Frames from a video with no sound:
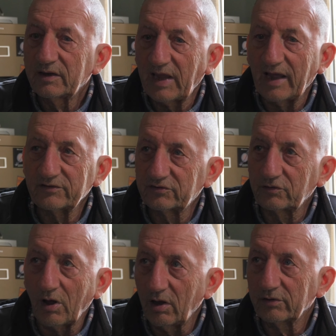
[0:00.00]
Cats,
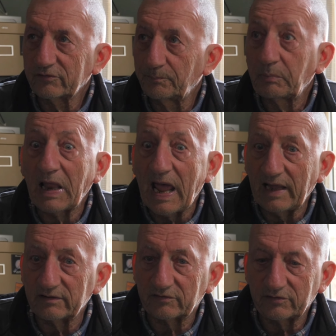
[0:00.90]
dogs,
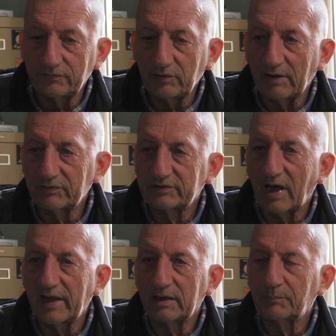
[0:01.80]
plants. If you have a
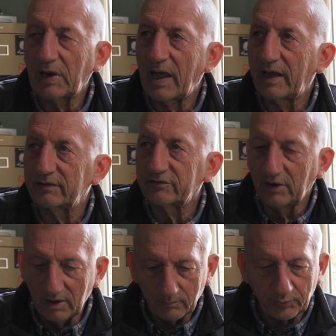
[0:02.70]
dying plant,
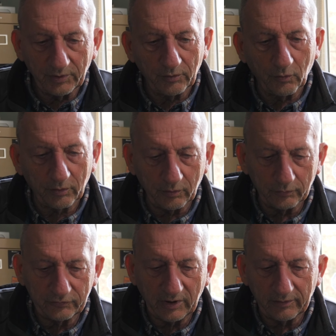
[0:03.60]
put an
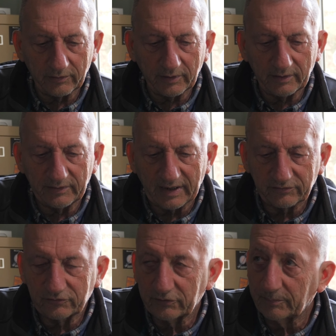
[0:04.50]
orgone generator
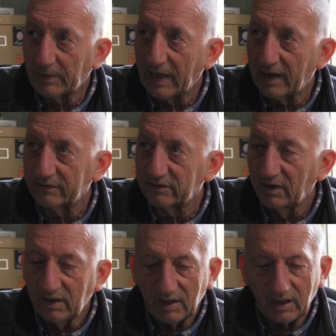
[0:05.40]
next to the plant.
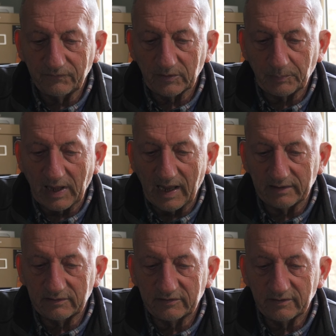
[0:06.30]
If the
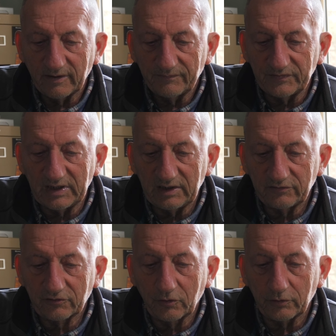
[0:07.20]
plant
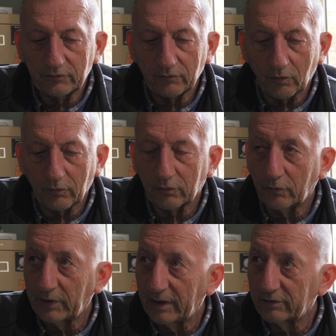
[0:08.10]
needs good
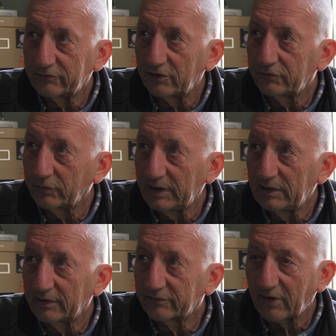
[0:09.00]
orgone energy to
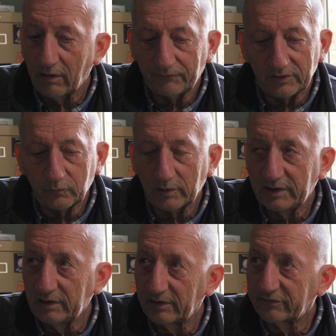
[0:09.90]
heal itself, it will
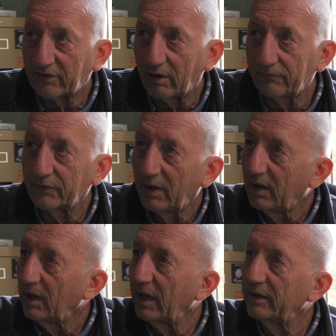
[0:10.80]
heal itself
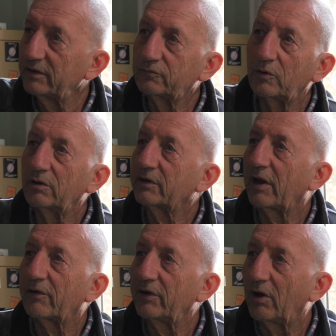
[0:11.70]
and it will
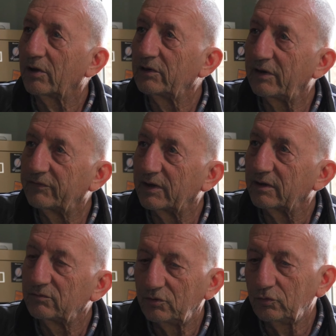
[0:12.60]
carry on
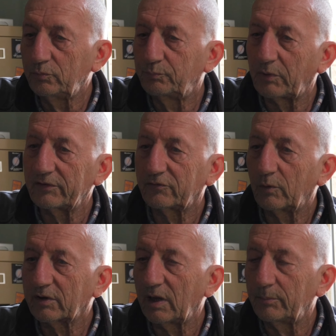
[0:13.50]
living. New buds
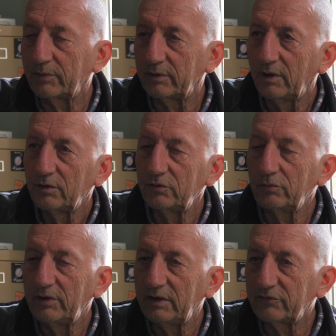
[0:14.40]
will come,
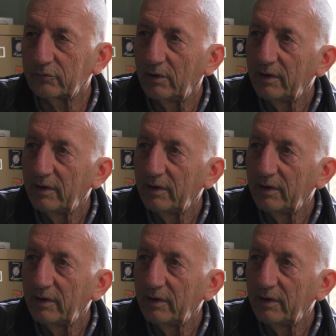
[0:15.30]
new leaves.